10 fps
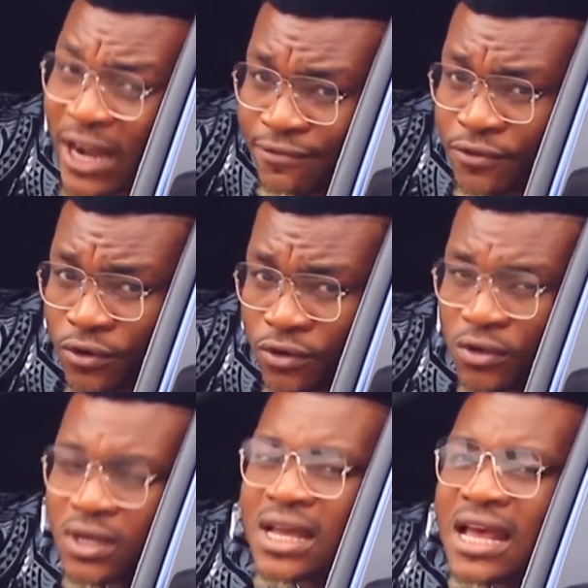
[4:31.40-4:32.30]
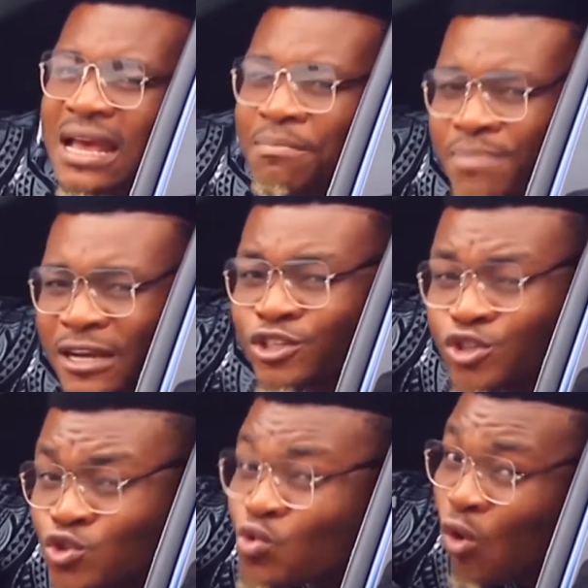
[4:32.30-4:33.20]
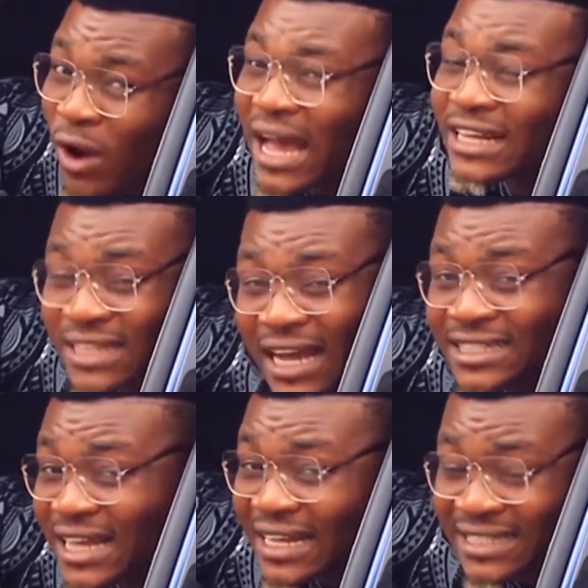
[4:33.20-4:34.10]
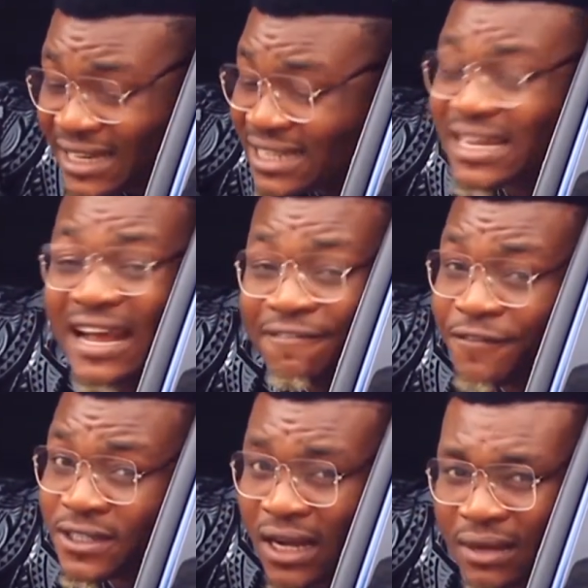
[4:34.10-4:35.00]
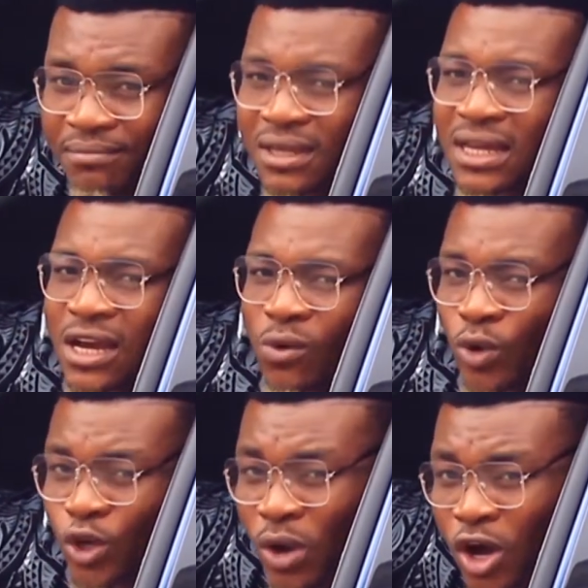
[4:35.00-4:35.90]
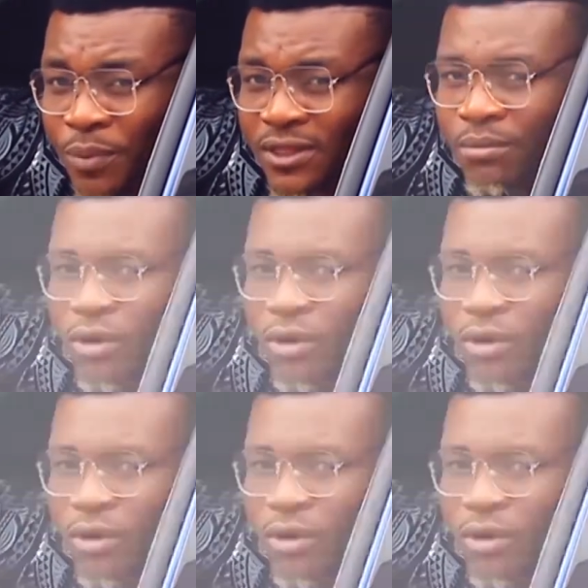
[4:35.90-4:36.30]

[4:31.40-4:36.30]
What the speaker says: drive you. Make sure, I say this every time, when you wake up in the